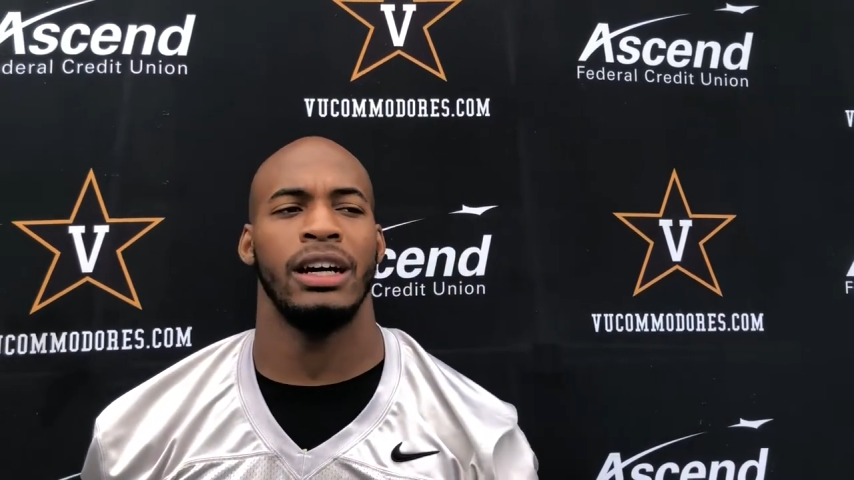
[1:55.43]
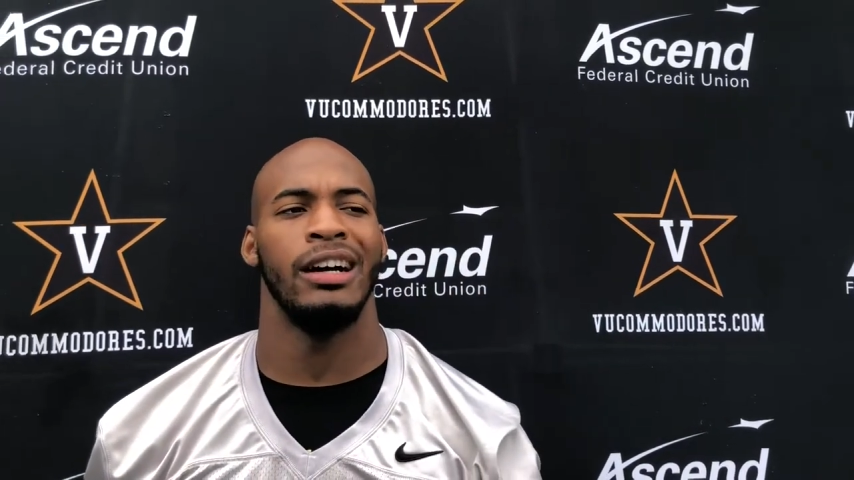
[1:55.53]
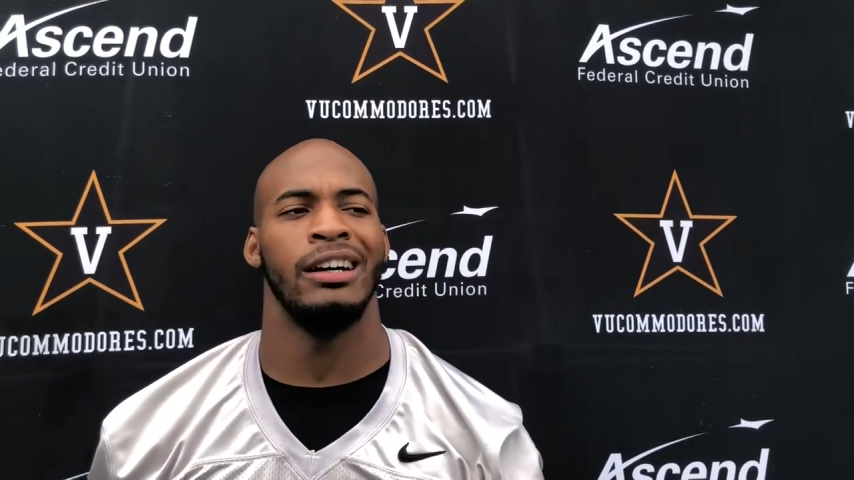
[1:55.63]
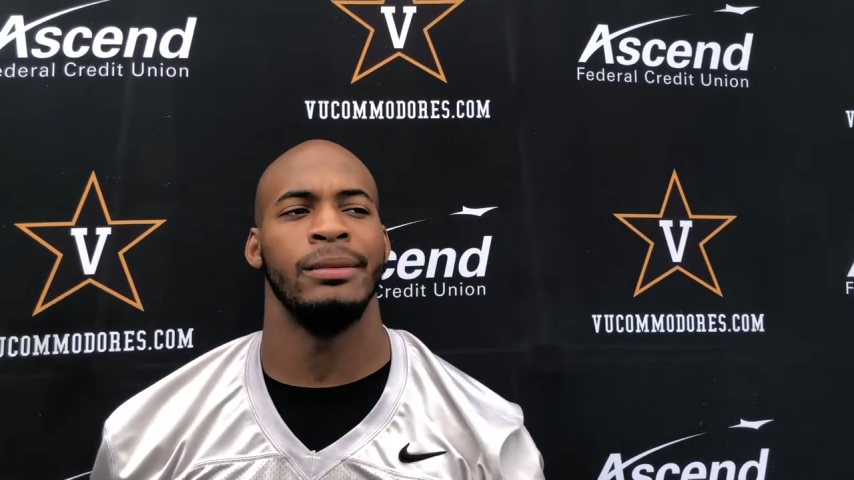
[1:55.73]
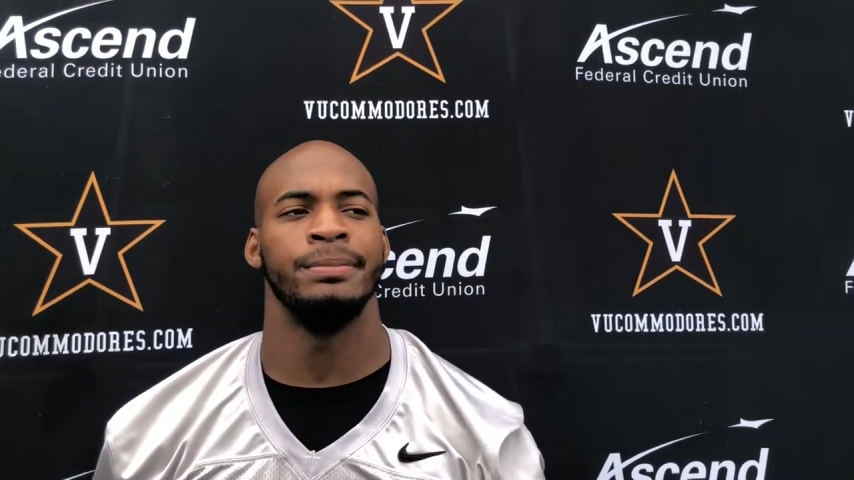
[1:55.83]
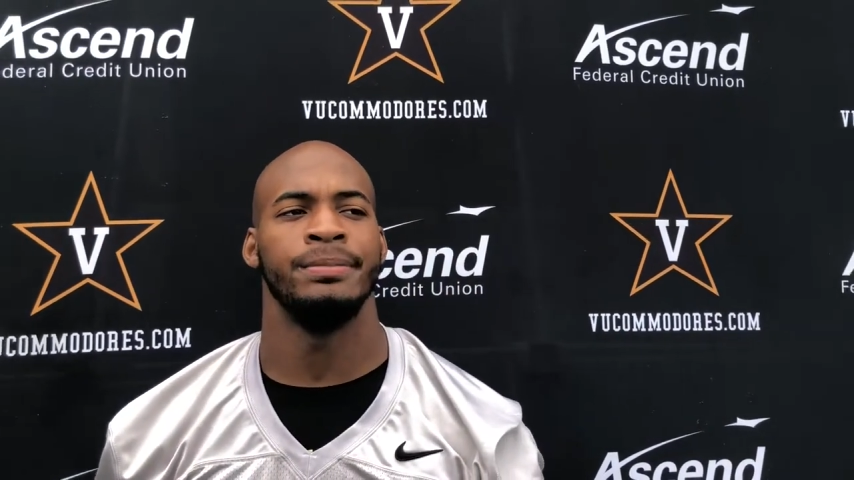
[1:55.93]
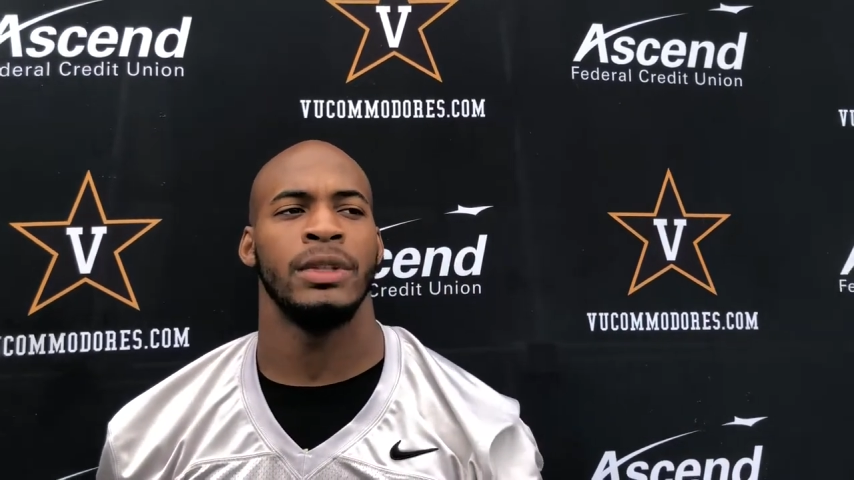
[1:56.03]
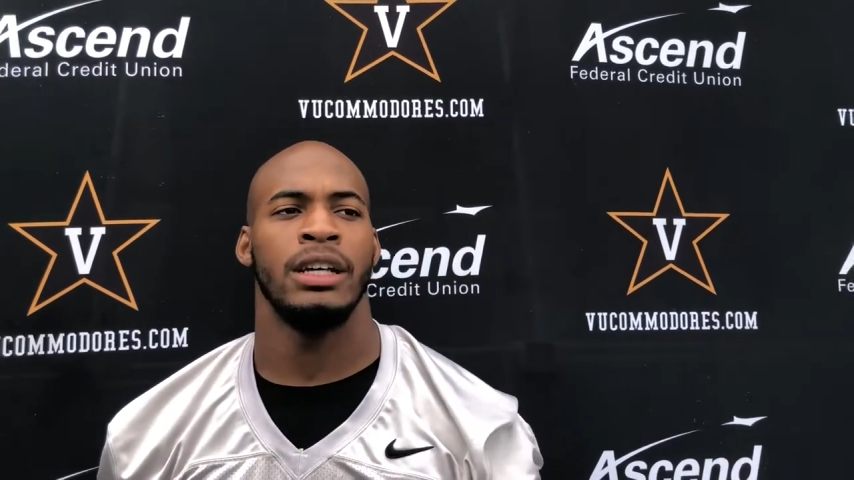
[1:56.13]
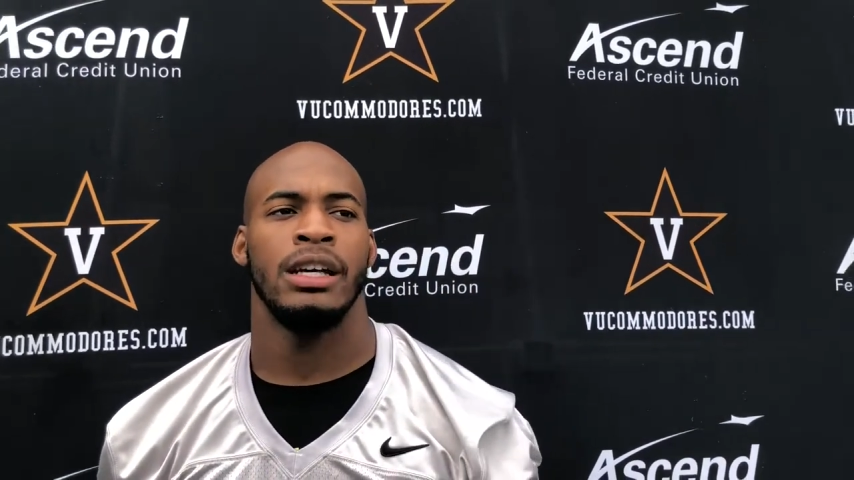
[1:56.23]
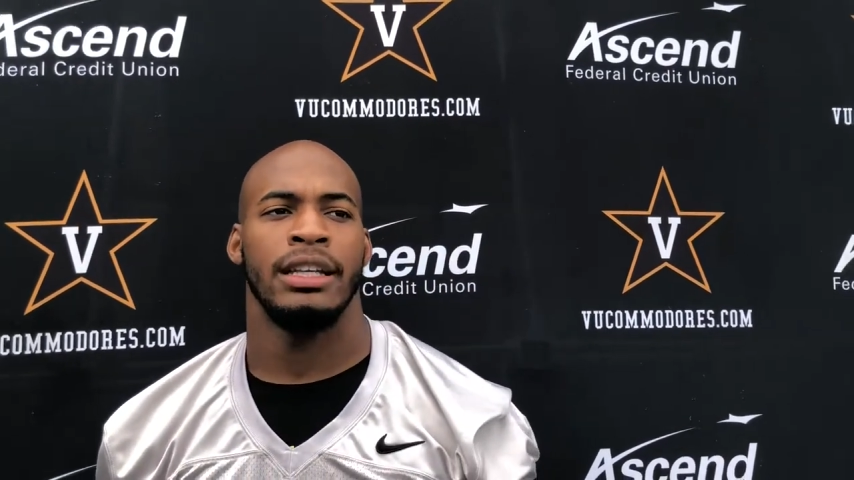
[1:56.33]
Um,
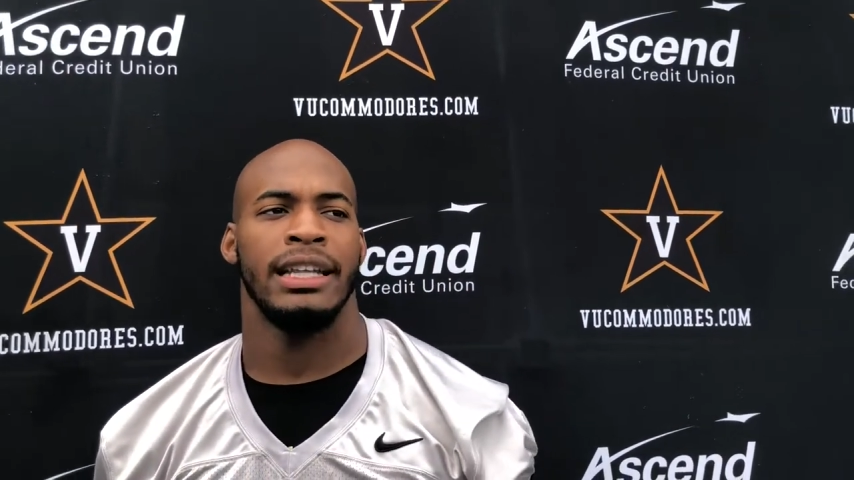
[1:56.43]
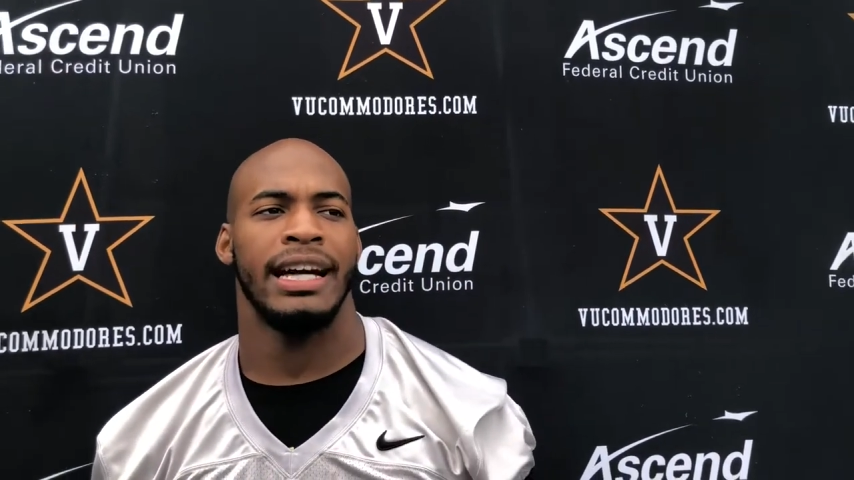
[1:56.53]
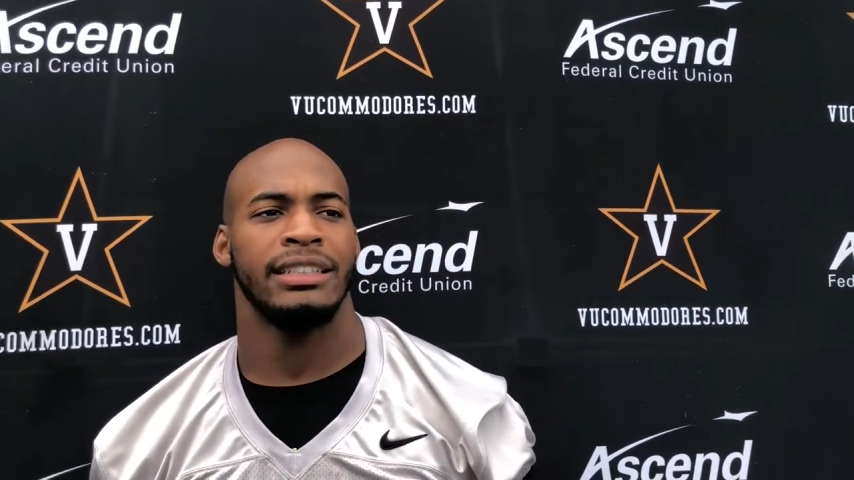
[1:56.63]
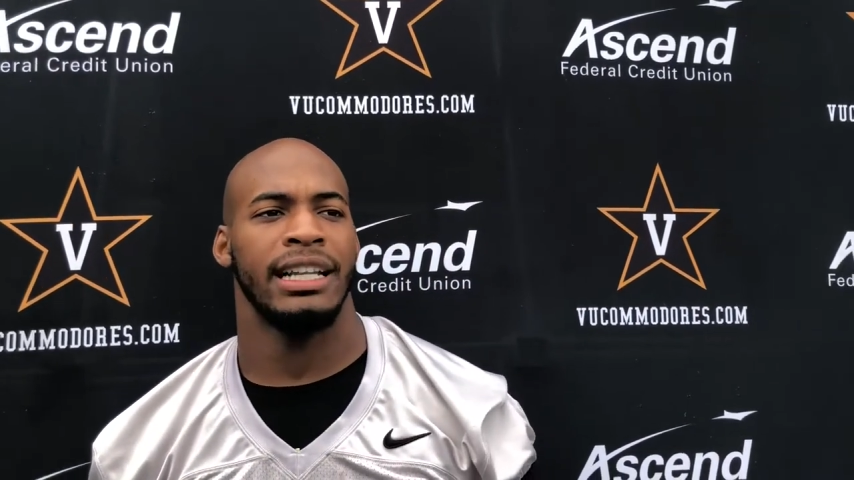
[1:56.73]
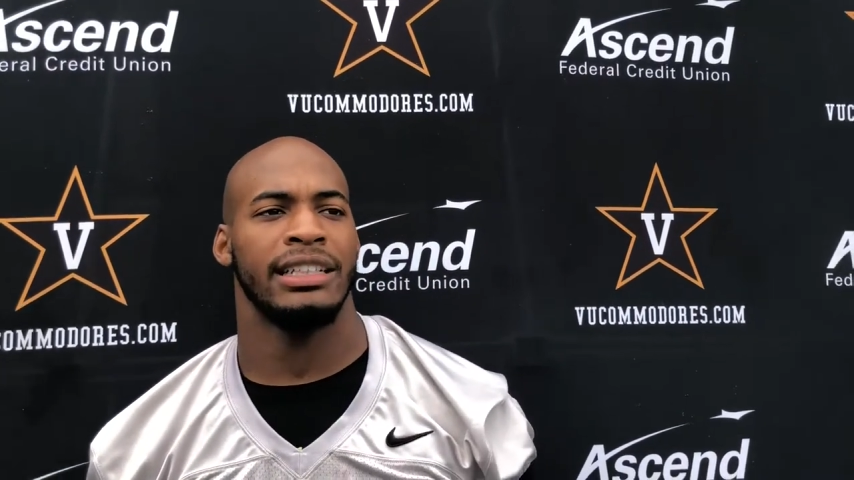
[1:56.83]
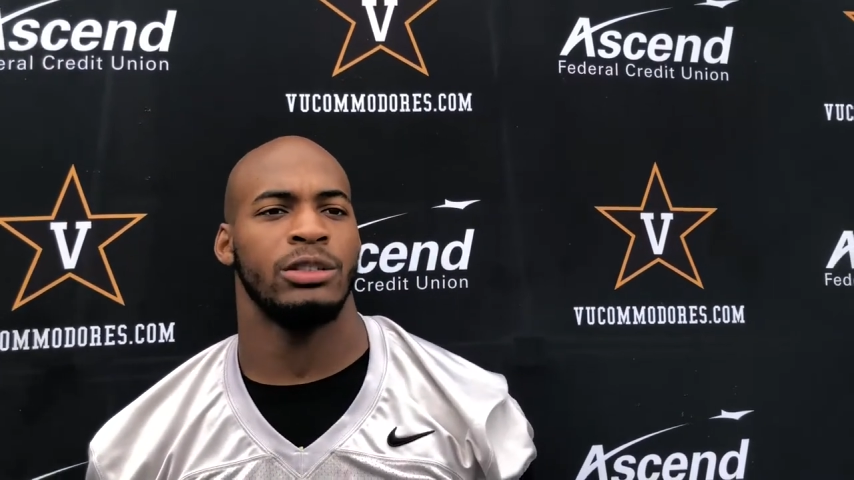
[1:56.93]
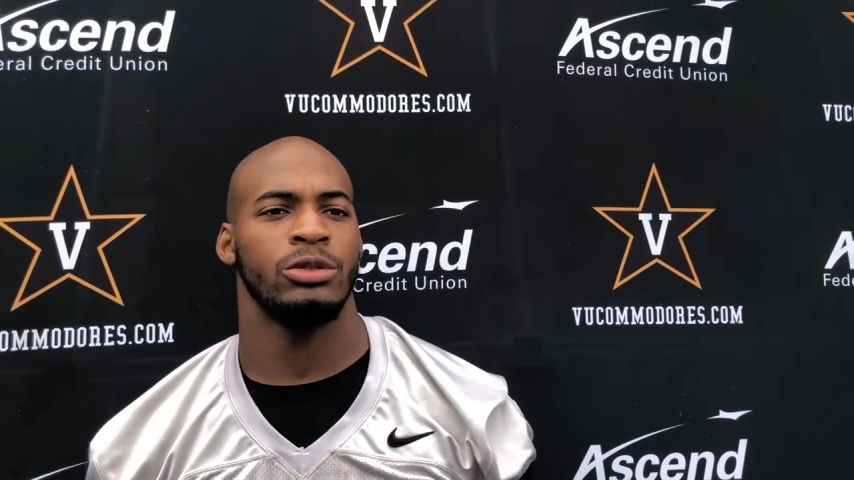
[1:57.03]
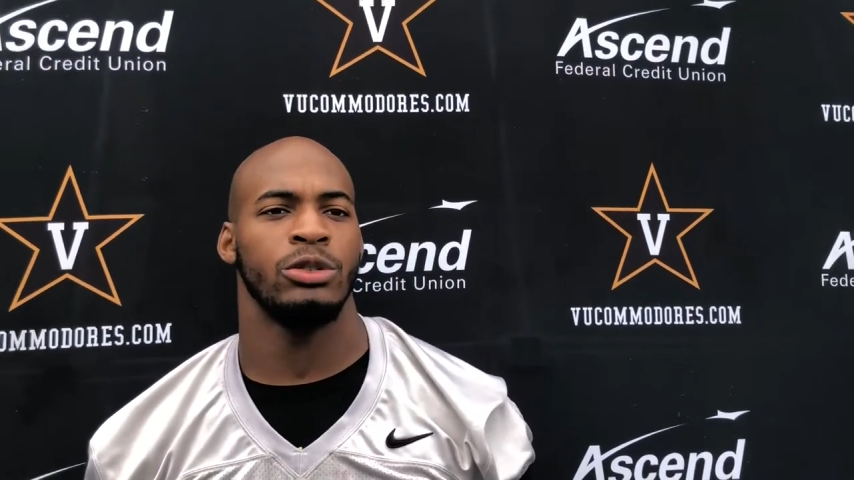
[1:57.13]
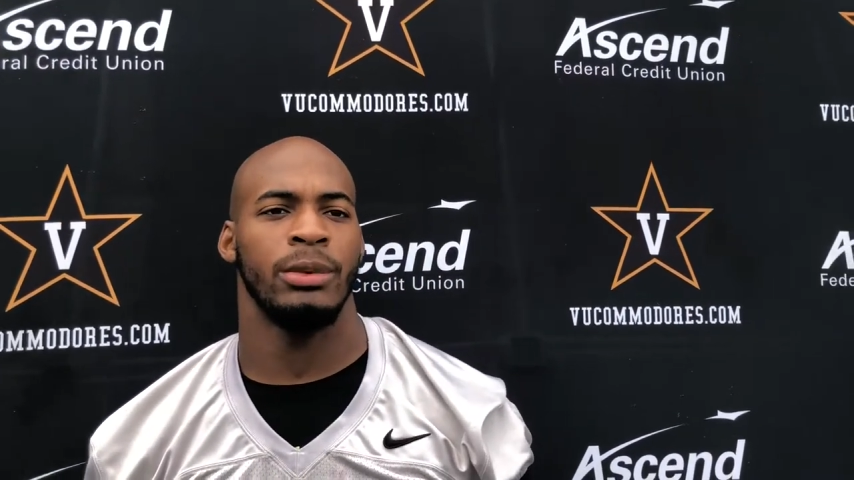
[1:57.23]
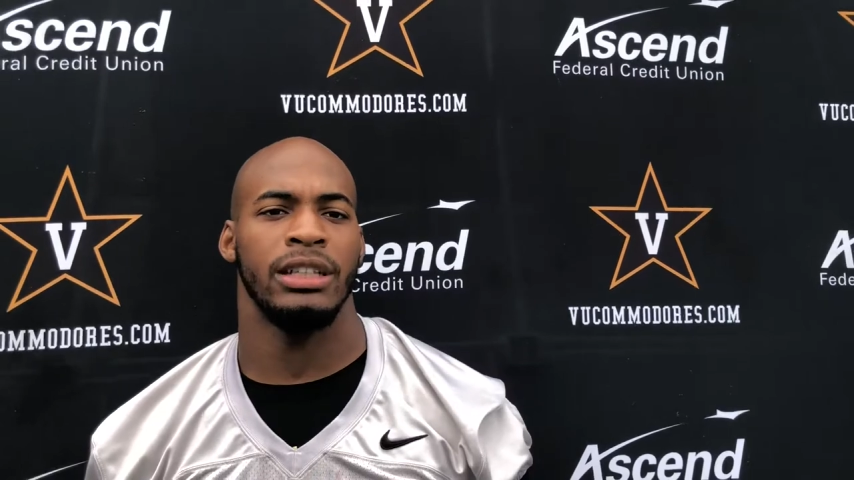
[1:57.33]
not not too
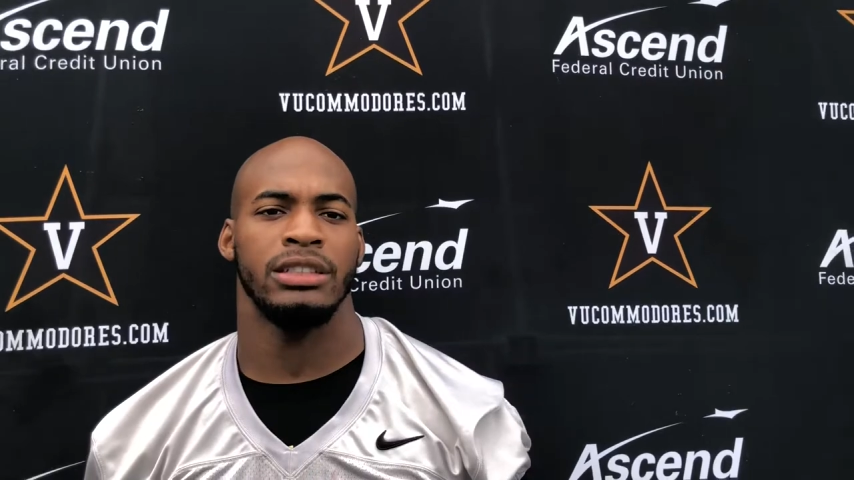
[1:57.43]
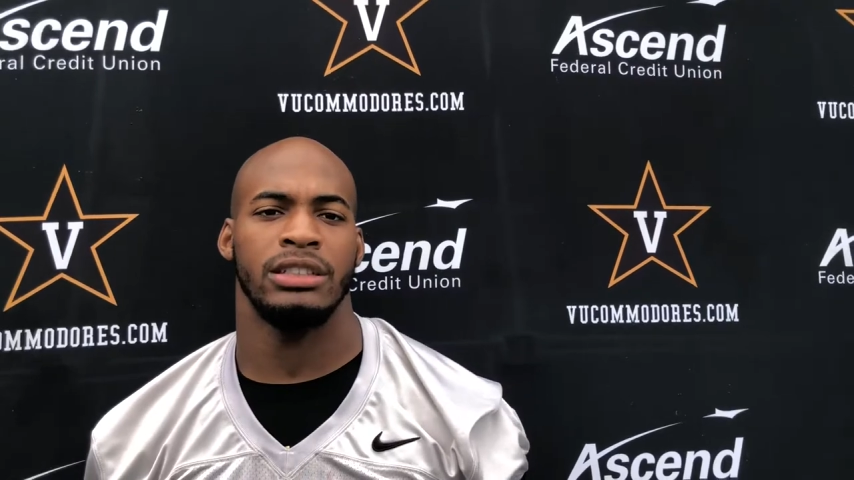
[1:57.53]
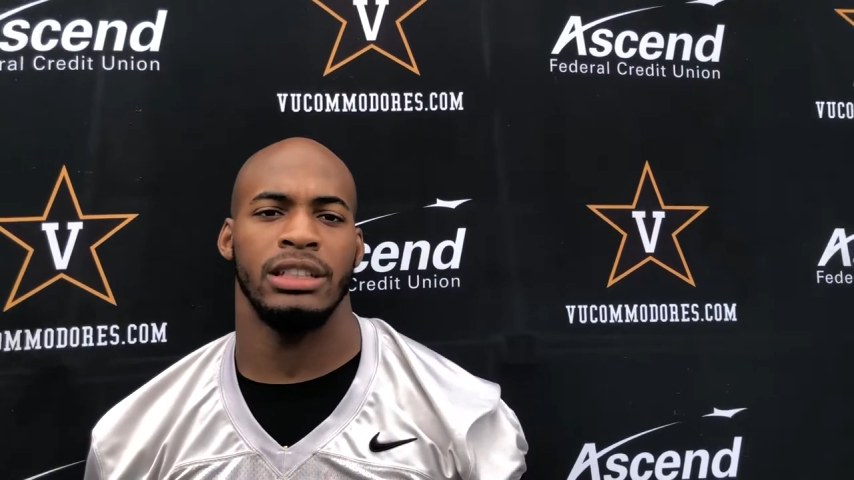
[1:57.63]
too much.